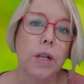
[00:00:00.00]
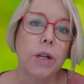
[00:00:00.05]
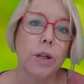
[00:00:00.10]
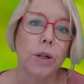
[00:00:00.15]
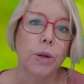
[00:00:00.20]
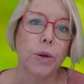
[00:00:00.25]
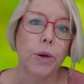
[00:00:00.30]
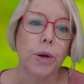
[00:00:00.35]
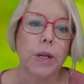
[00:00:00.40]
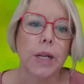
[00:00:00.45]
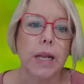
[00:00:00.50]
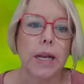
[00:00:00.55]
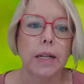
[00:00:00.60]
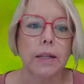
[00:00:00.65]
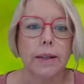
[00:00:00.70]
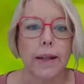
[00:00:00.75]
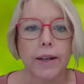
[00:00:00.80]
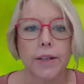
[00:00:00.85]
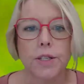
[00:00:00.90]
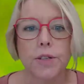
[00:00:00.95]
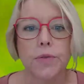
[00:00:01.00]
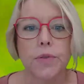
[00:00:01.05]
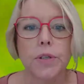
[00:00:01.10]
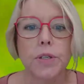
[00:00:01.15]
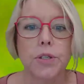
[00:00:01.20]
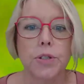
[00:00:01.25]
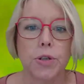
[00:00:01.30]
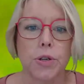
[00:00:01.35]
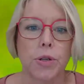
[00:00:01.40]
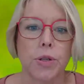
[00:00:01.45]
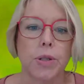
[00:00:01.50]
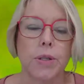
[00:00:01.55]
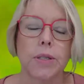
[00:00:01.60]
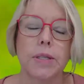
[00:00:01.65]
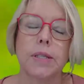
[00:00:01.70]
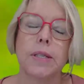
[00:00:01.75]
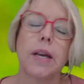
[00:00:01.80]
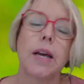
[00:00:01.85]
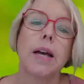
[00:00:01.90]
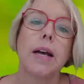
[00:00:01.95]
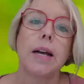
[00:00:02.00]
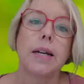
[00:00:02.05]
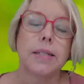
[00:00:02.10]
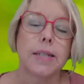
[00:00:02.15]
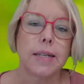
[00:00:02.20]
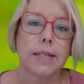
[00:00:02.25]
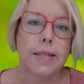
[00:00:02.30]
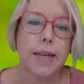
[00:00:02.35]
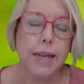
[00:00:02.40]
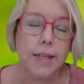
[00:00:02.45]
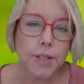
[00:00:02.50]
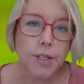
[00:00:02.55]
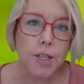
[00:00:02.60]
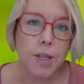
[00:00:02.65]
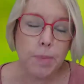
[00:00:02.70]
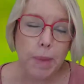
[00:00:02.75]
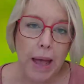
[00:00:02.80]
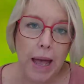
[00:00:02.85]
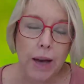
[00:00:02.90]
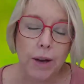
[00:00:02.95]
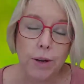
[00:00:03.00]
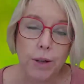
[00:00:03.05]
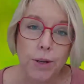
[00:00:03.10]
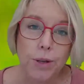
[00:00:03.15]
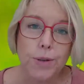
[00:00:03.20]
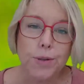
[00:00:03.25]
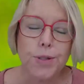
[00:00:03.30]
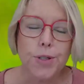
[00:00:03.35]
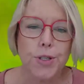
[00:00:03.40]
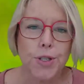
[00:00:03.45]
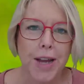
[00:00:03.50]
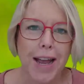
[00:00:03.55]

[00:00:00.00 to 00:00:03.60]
include in a lecture for students to teach them how to use